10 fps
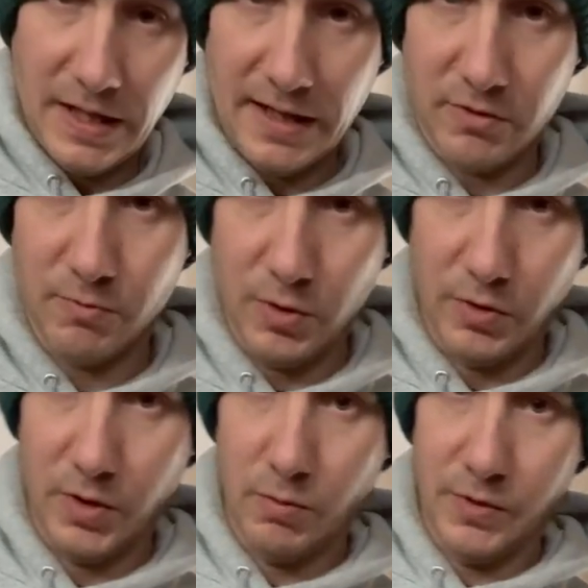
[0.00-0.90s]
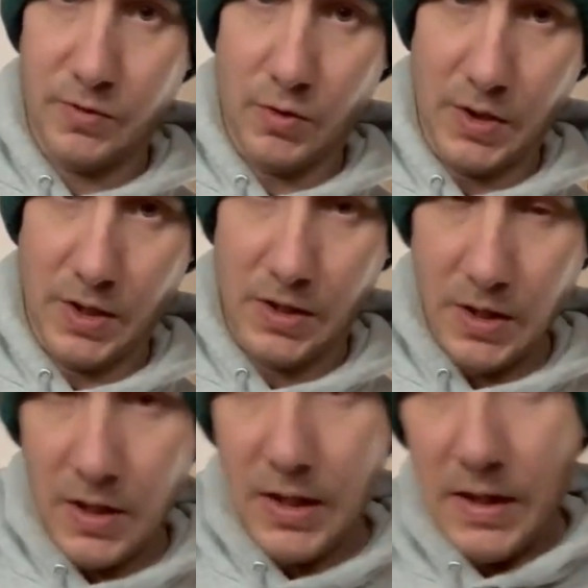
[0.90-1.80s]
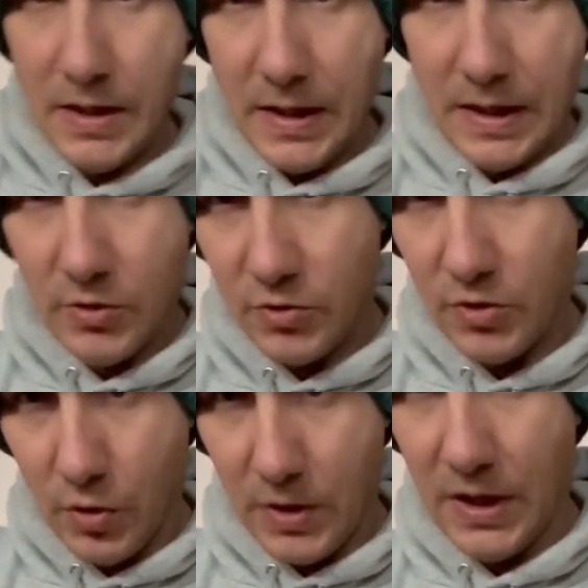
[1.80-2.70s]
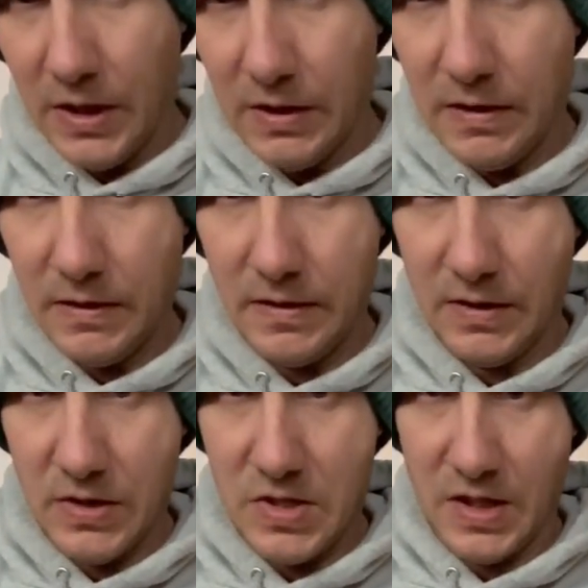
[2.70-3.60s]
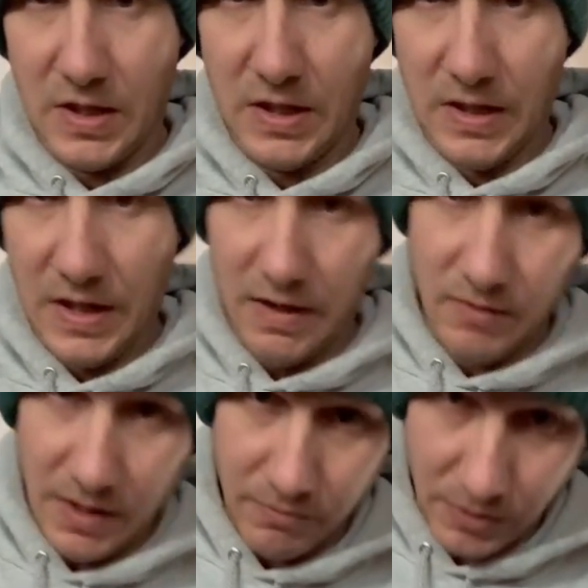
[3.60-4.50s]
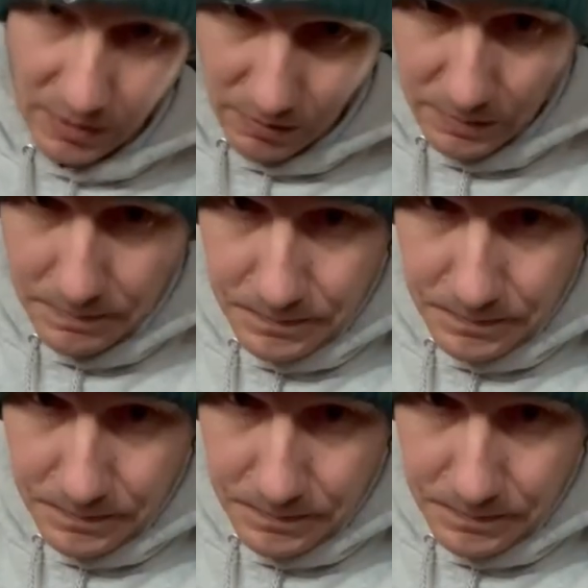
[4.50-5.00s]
that's really what's going to soak in to the chicken and have that flavor.